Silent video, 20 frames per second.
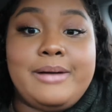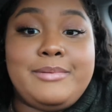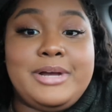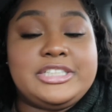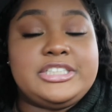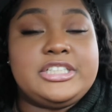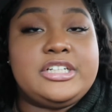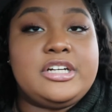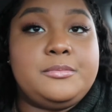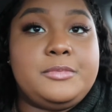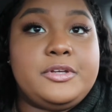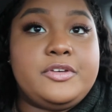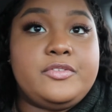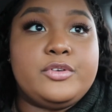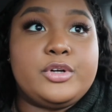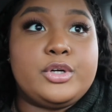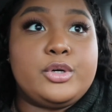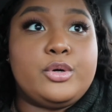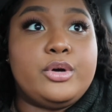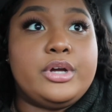I'm actually gonna be
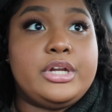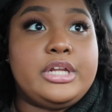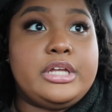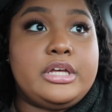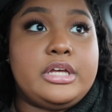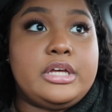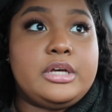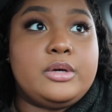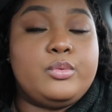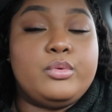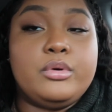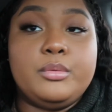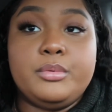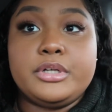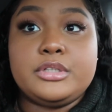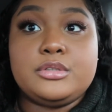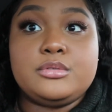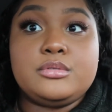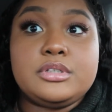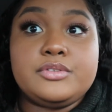recording what
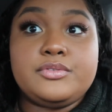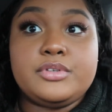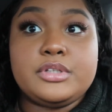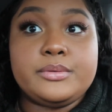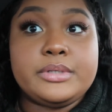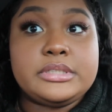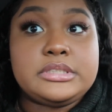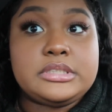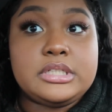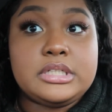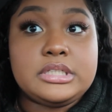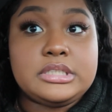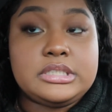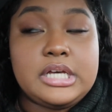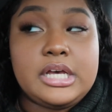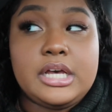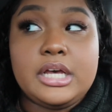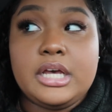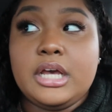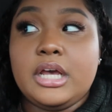we're doing for the rest of the
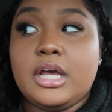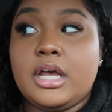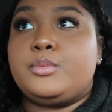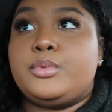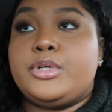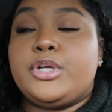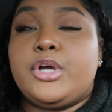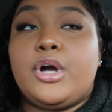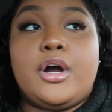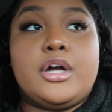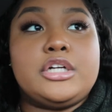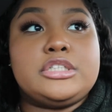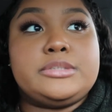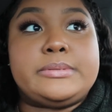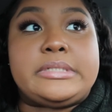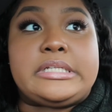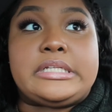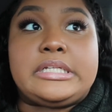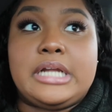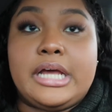day we are
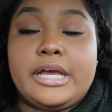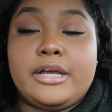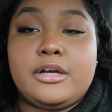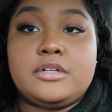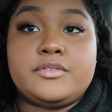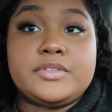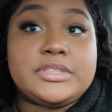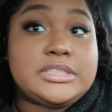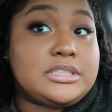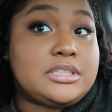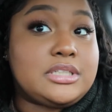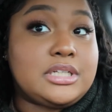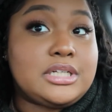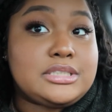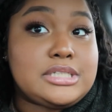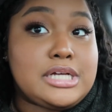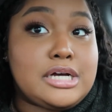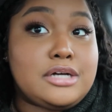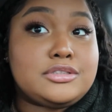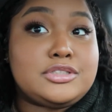spending the night over
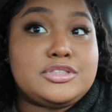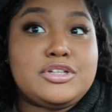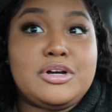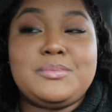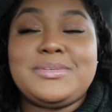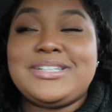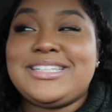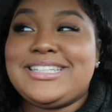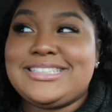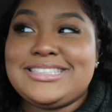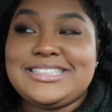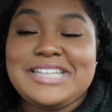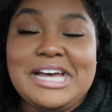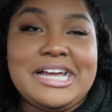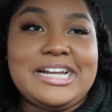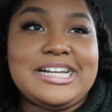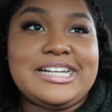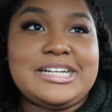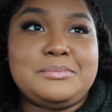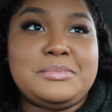Cynthia's house so I'm really
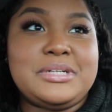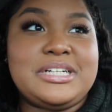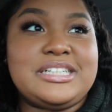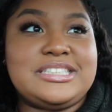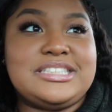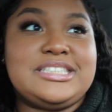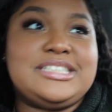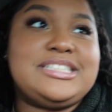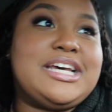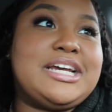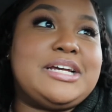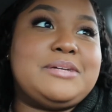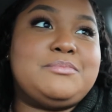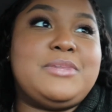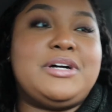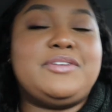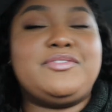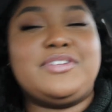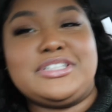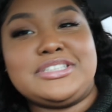excited because it's
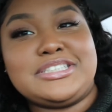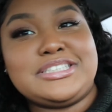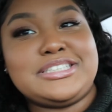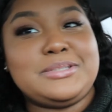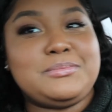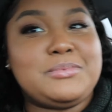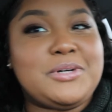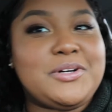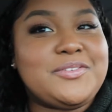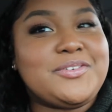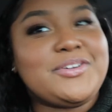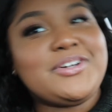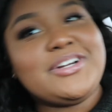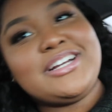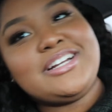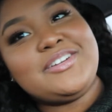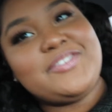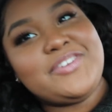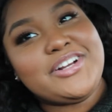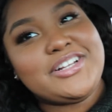like my first
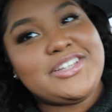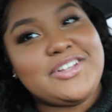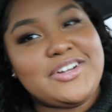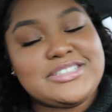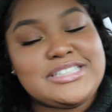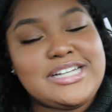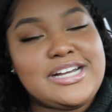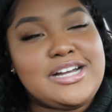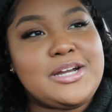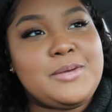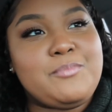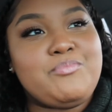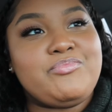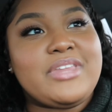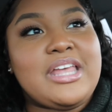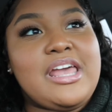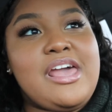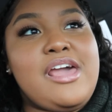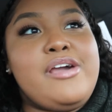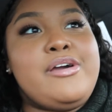sleepover in a very long time
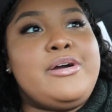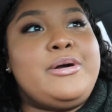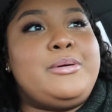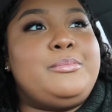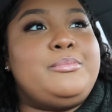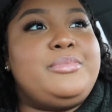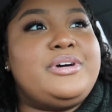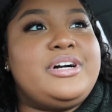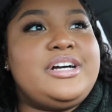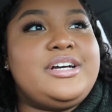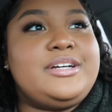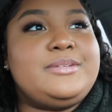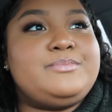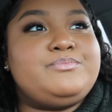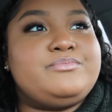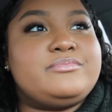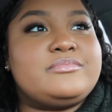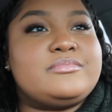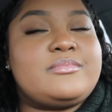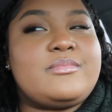but
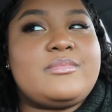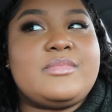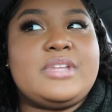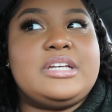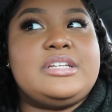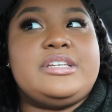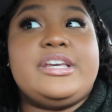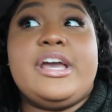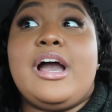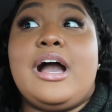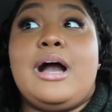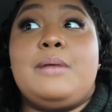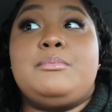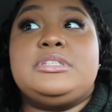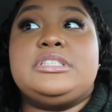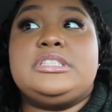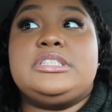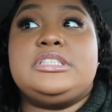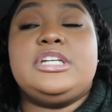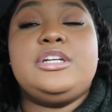yeah I'm
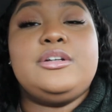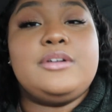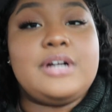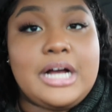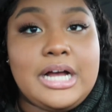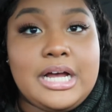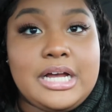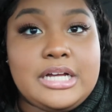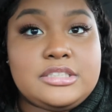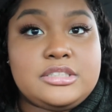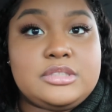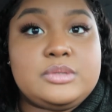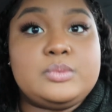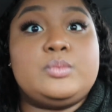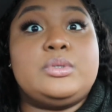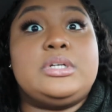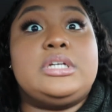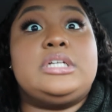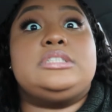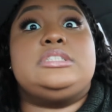gonna see you guys
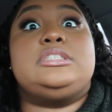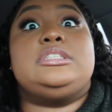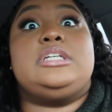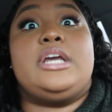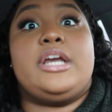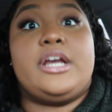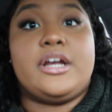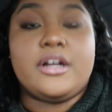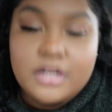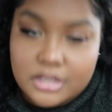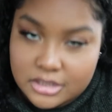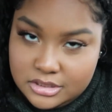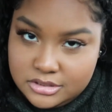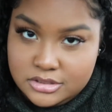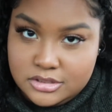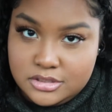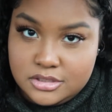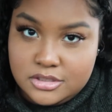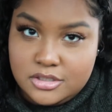when Sierra gets in the